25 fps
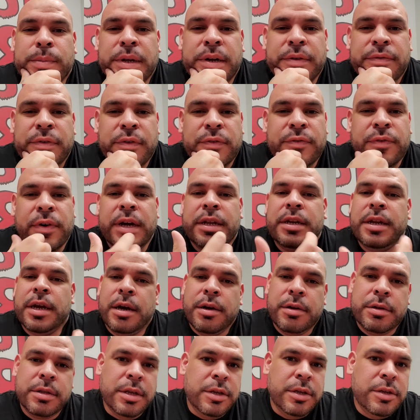But if you find
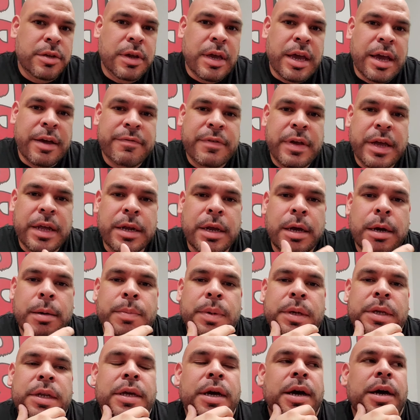out that you have had
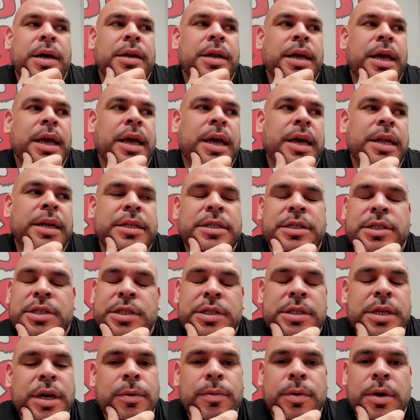cupping done and it's
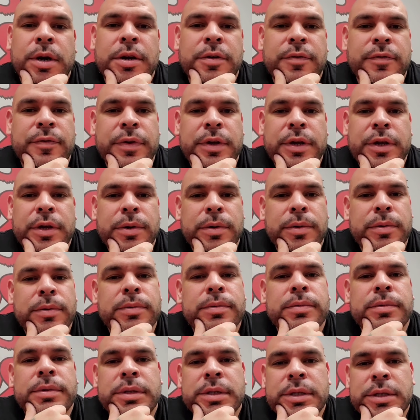just not working for
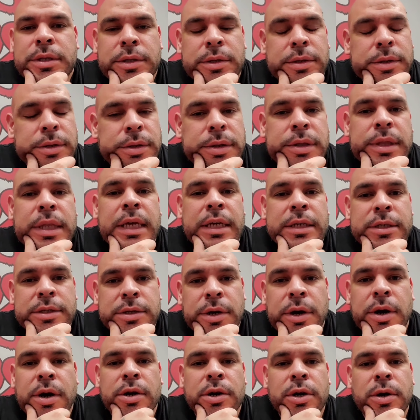you, things
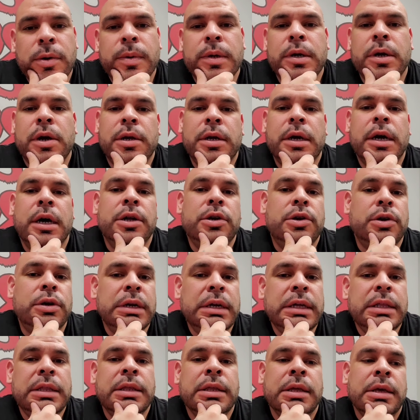are going on
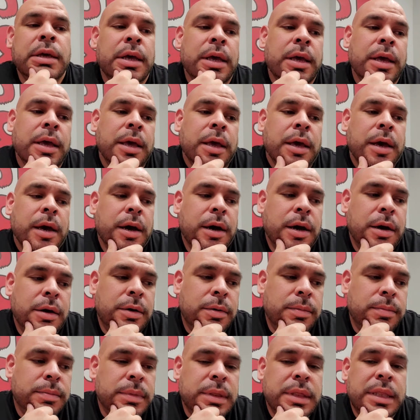underneath
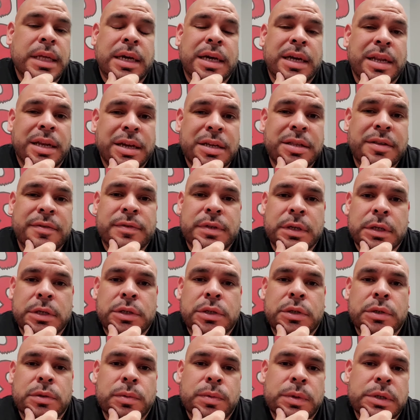the connective
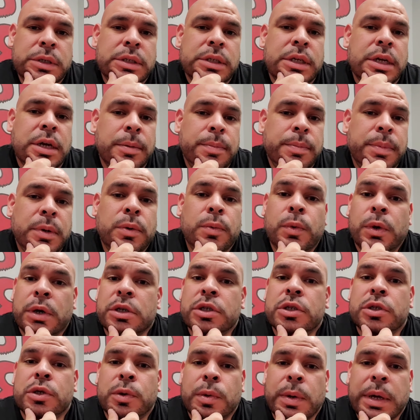tissue, which cupping
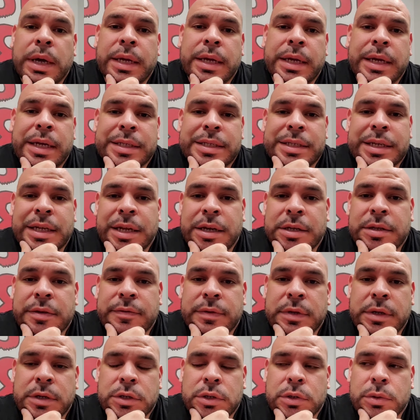works great against connective
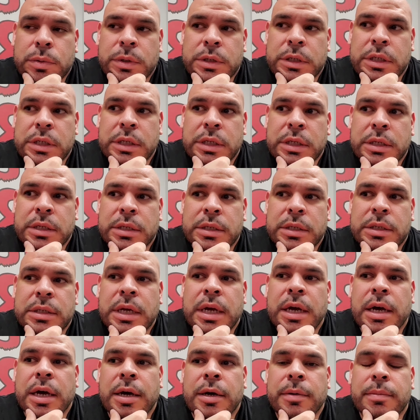tissue, which is
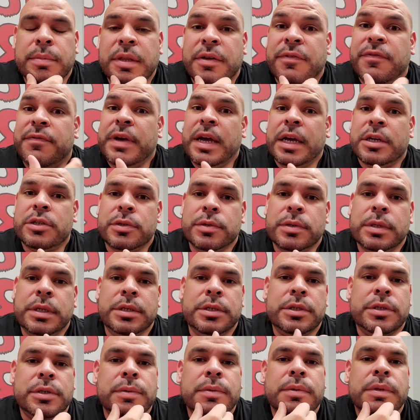the fascial
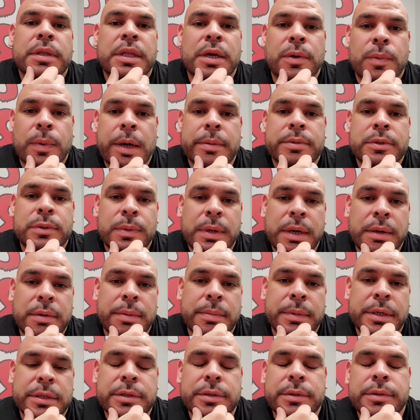tissue that wraps around the
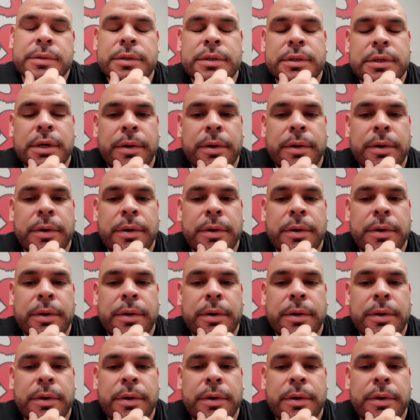muscles.